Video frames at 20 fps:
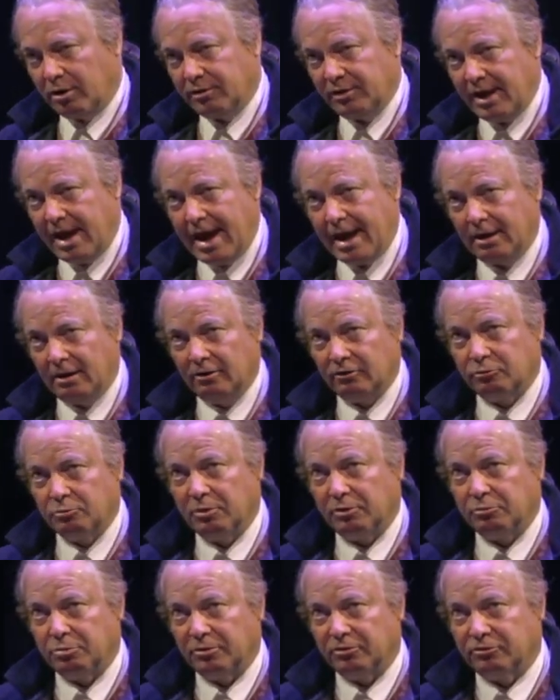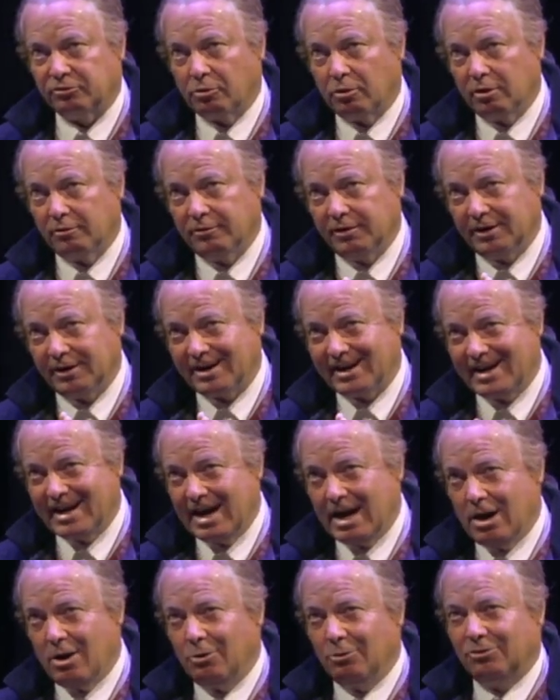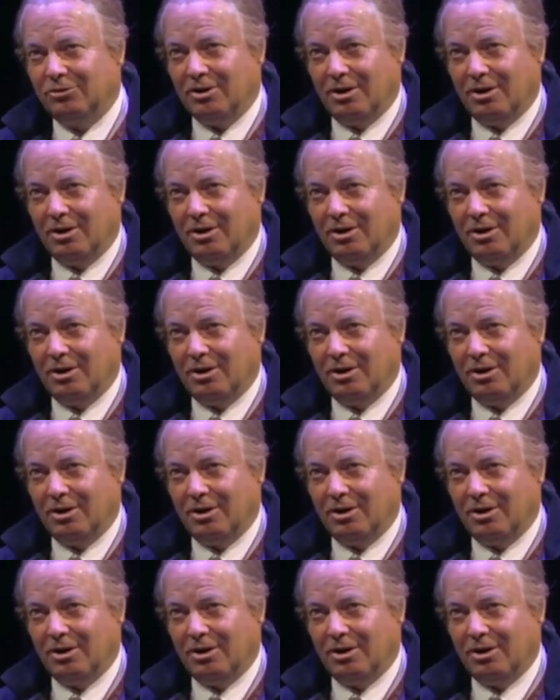the Annals, which was sort of an account